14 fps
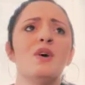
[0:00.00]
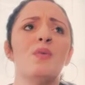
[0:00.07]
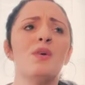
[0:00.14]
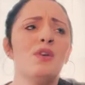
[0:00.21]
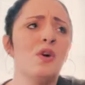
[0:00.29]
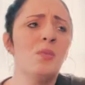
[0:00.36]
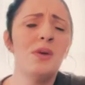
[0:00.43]

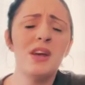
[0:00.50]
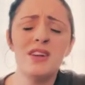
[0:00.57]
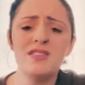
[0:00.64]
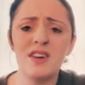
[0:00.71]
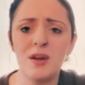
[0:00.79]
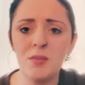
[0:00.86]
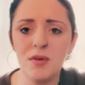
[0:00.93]
what nobody
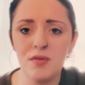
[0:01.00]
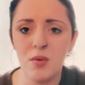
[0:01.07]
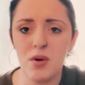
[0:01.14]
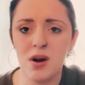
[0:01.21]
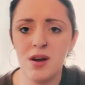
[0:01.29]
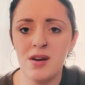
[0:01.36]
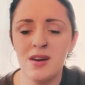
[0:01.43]
had done
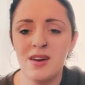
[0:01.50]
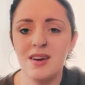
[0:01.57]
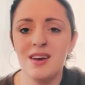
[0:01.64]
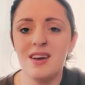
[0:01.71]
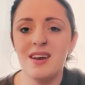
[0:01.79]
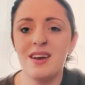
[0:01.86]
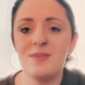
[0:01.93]
before,
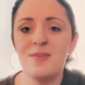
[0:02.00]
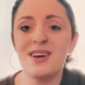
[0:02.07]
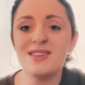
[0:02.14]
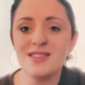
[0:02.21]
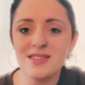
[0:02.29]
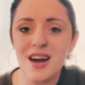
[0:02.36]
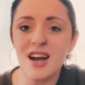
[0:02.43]

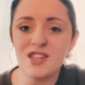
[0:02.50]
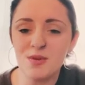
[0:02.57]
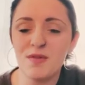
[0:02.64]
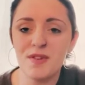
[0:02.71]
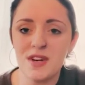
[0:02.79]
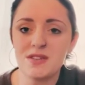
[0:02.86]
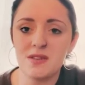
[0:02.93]
because his eyes were
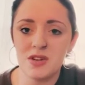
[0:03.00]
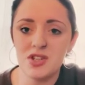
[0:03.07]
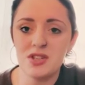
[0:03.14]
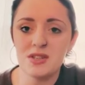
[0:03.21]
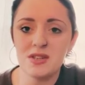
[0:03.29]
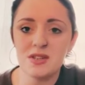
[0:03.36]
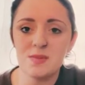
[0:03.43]
fixed on
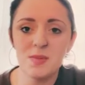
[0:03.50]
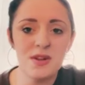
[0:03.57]
Jesus.